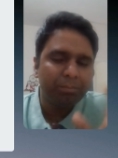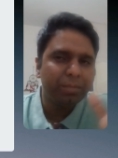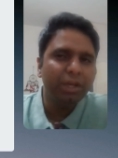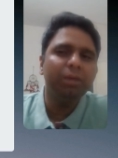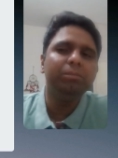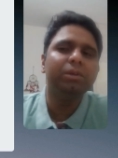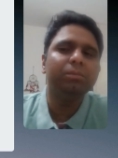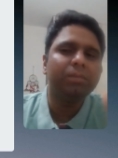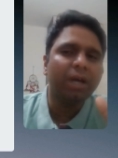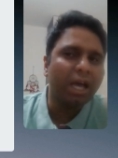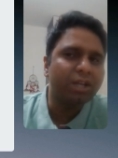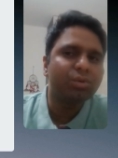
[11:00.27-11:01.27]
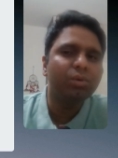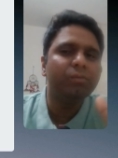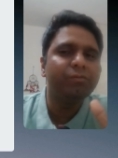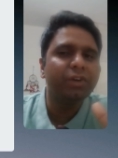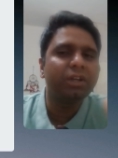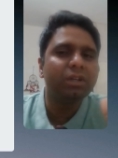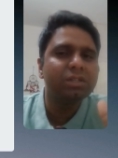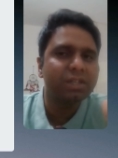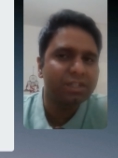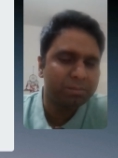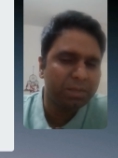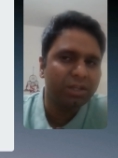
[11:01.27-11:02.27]
premium at-home fitness
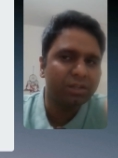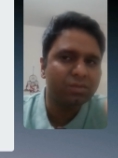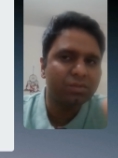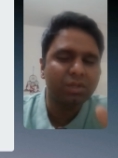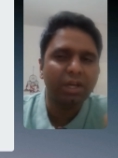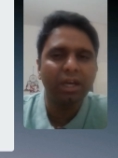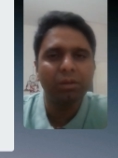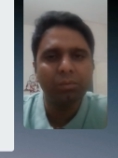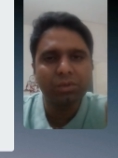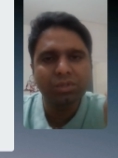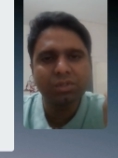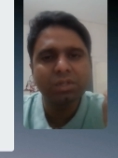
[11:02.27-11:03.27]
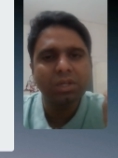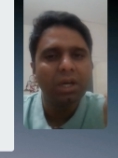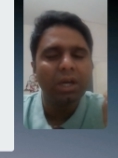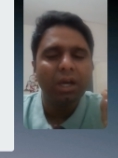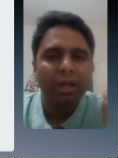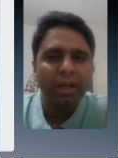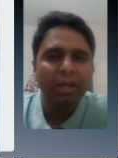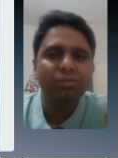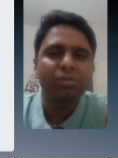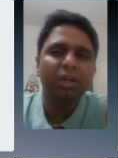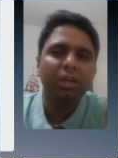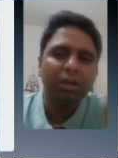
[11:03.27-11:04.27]
experience, right? Which is
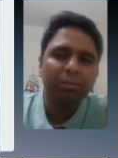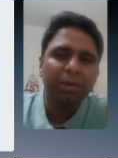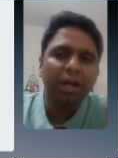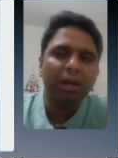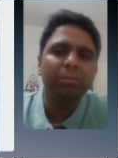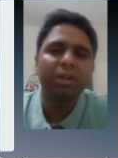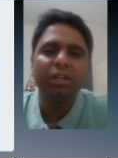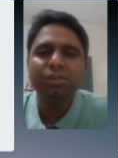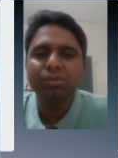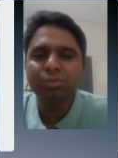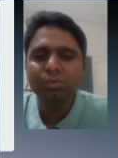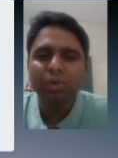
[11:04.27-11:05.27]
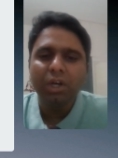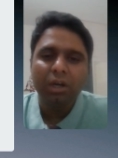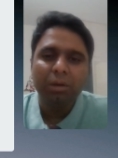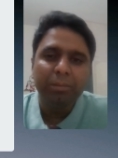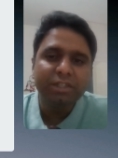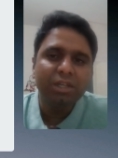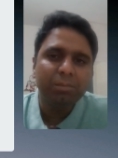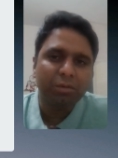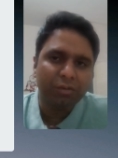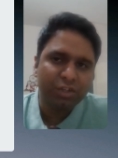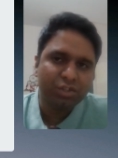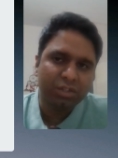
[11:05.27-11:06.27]
catering primarily to busy
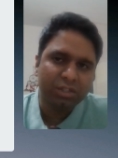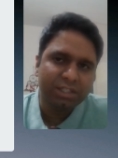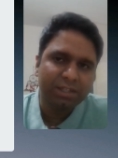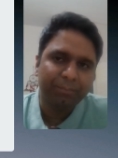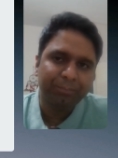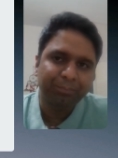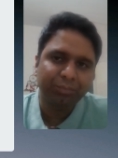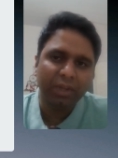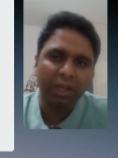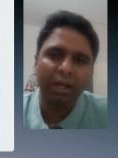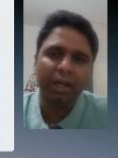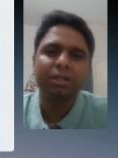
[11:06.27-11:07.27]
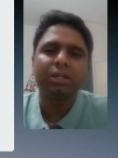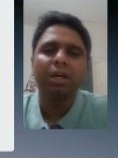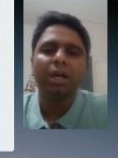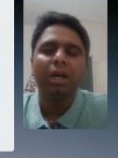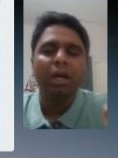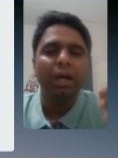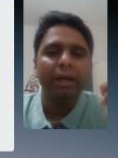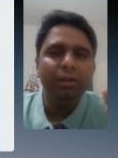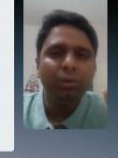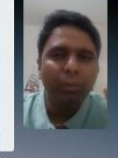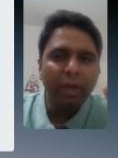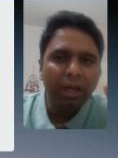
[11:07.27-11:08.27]
professionals, right? And
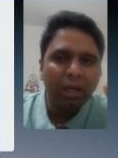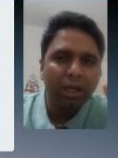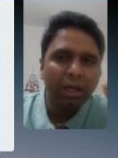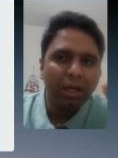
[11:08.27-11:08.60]
the way